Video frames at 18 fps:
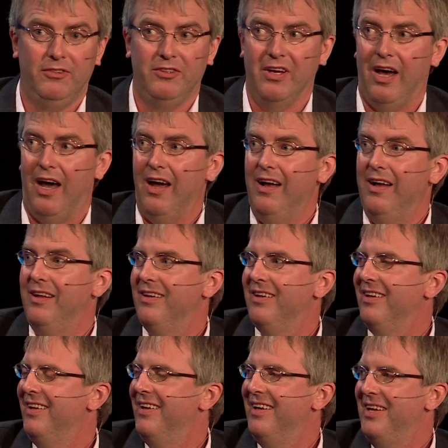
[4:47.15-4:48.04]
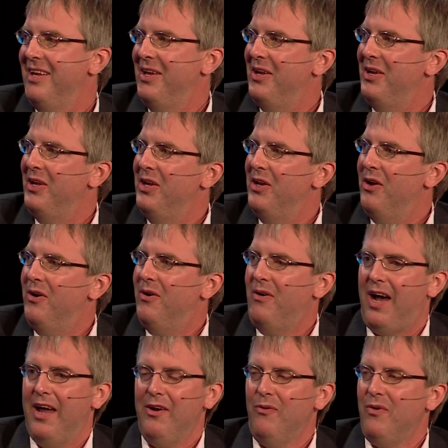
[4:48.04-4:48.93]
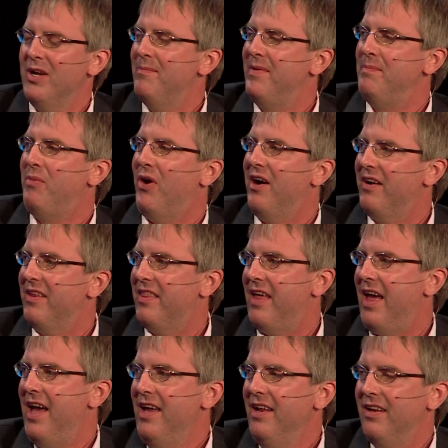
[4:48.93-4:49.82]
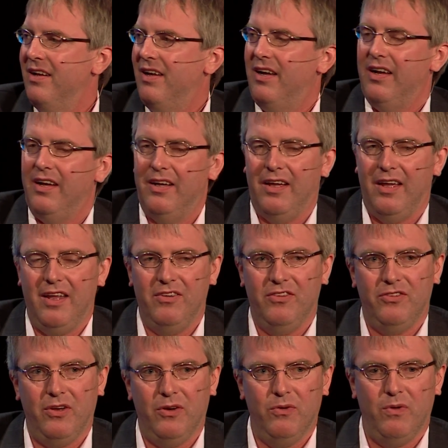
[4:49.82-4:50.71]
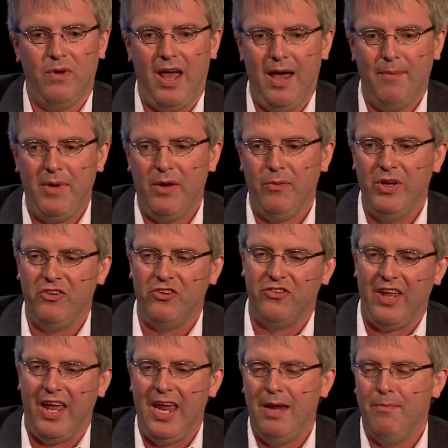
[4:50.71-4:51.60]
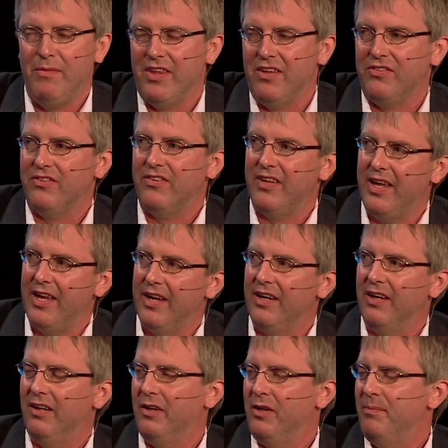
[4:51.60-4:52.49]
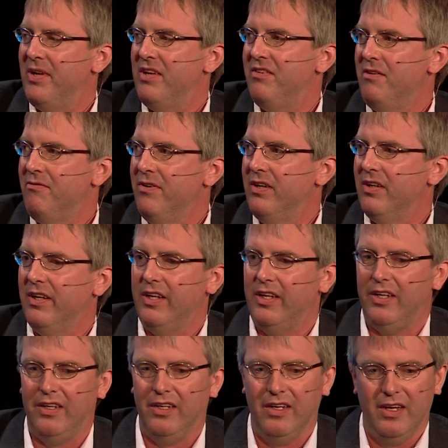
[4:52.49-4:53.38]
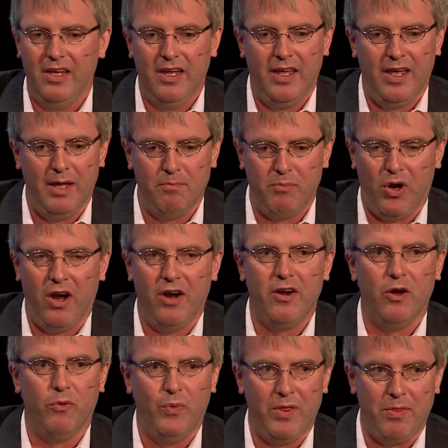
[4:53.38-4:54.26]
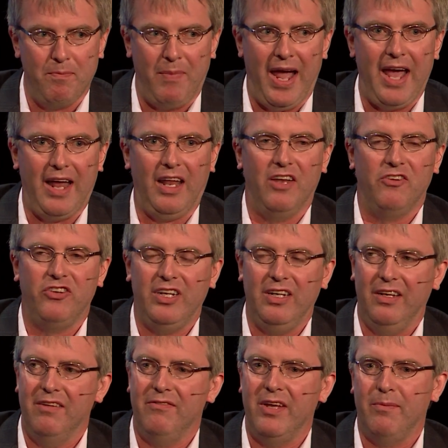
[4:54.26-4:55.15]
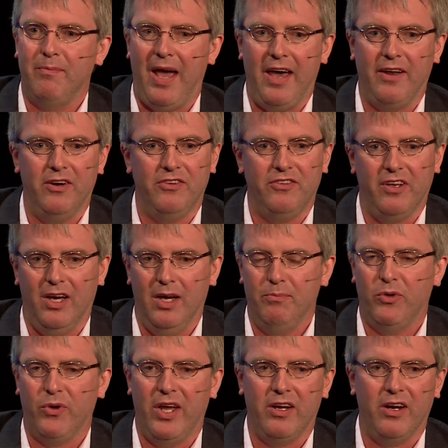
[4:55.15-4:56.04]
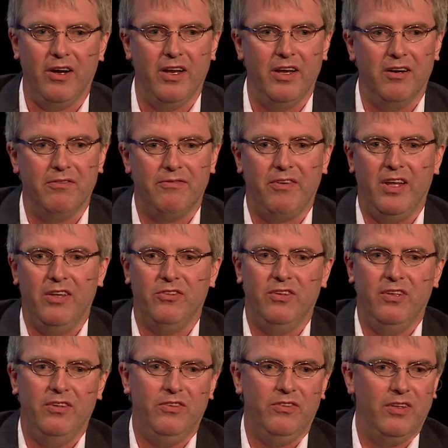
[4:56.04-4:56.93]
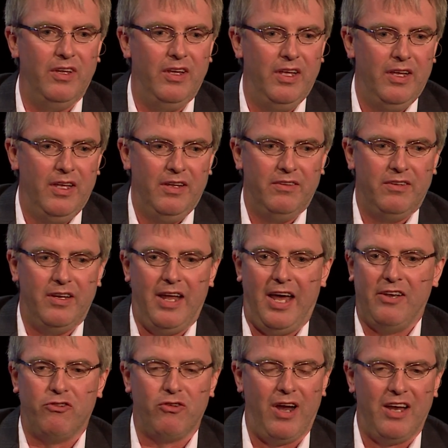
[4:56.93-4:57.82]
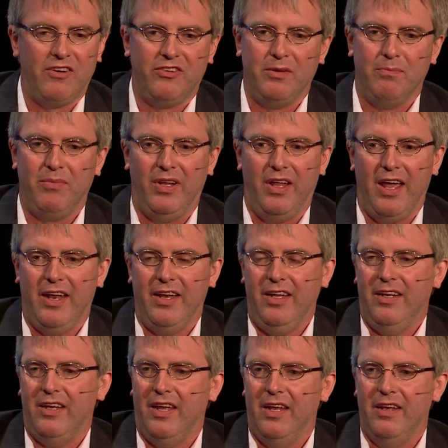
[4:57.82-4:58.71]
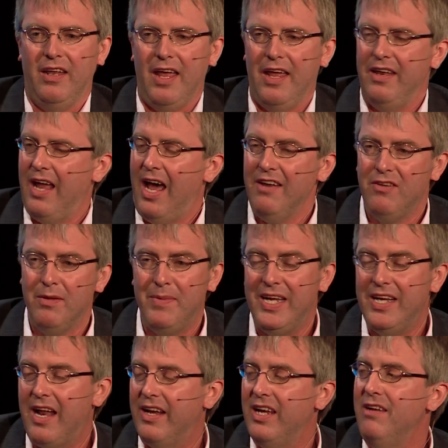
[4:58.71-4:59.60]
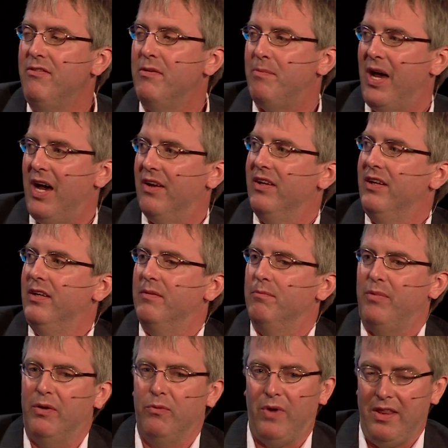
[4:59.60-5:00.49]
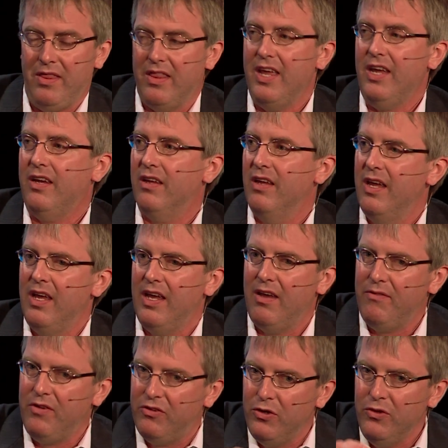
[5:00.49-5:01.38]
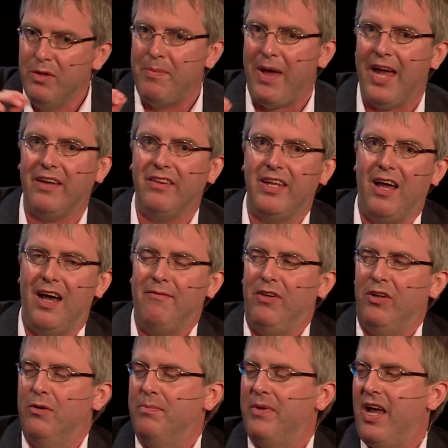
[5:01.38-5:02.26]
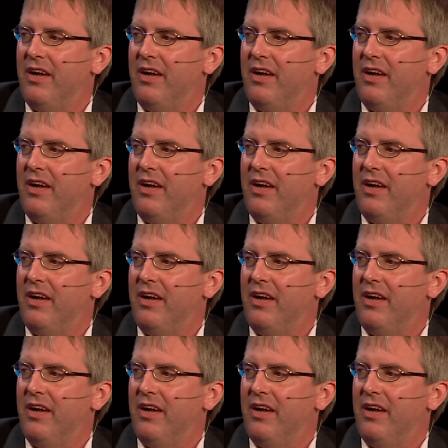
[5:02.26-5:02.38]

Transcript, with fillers: Duh. You know, I don't want to be part of that. And so how about we just aim this thing a little bit differently and partner with biology, living matter, to upgrade our interfaces, to not trash the planet, and not to be naive about it, but I think if you do the back of the envelope